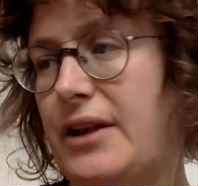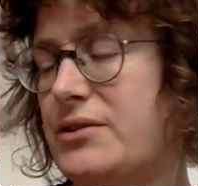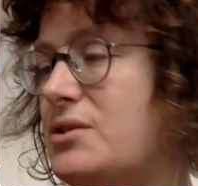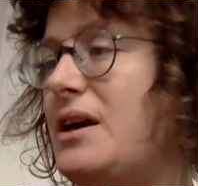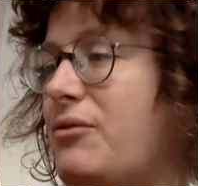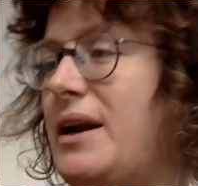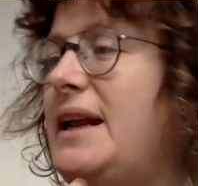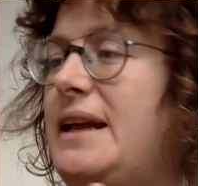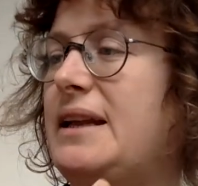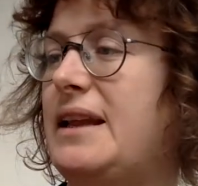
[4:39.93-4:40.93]
So
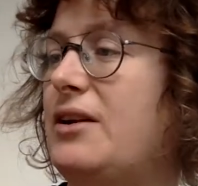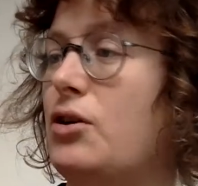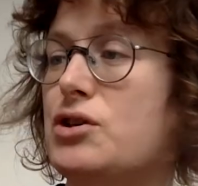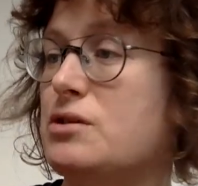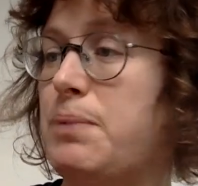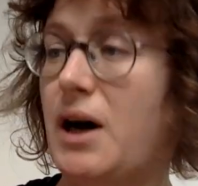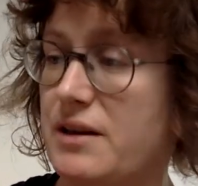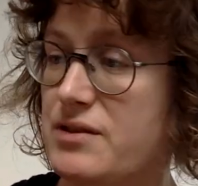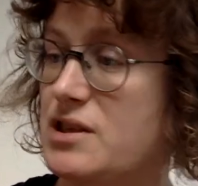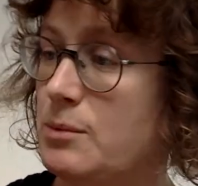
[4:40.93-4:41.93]
they're not just part
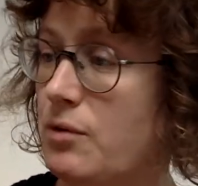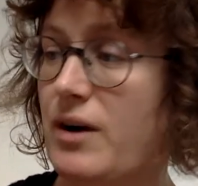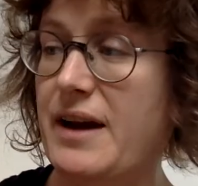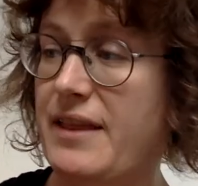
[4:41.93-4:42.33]
of the Stonewall riot,